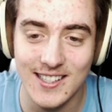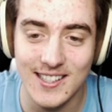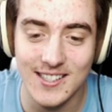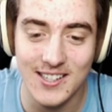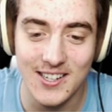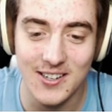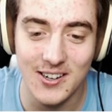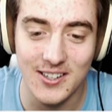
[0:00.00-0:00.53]
Is
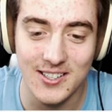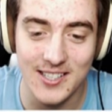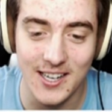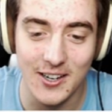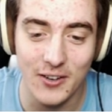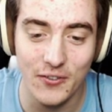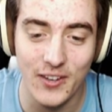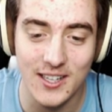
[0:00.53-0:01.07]
there
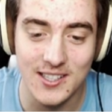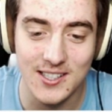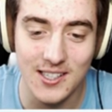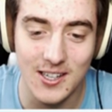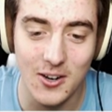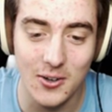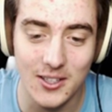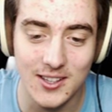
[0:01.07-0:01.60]
sound effects that
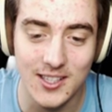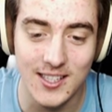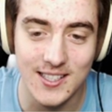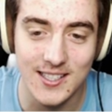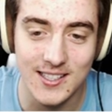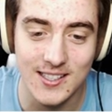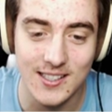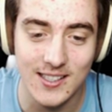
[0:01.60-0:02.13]
go with
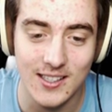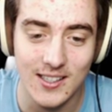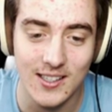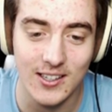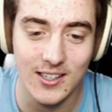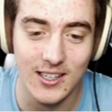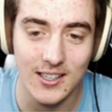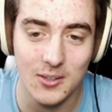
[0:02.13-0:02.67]
this?
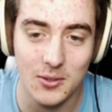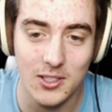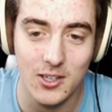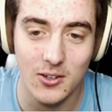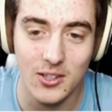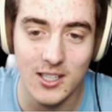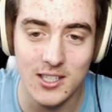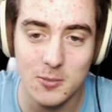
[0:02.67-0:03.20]
Okay, then we
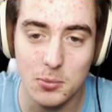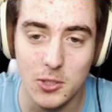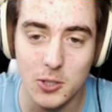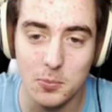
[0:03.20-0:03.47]
go this.